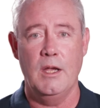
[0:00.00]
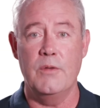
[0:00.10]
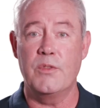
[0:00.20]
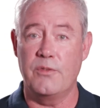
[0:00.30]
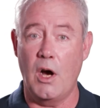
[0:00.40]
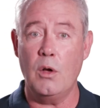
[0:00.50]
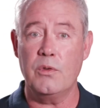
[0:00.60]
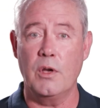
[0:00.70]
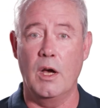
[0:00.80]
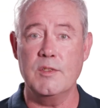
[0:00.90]
If the file
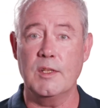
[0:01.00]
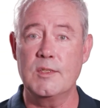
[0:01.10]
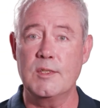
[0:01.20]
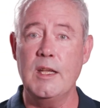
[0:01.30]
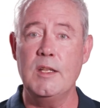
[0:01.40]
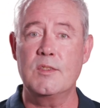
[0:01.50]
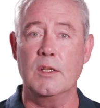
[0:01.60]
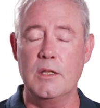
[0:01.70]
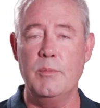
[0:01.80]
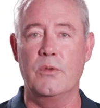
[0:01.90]
size exceeds the
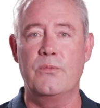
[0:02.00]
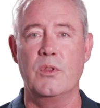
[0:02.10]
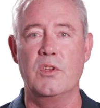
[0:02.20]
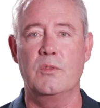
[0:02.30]
limit for the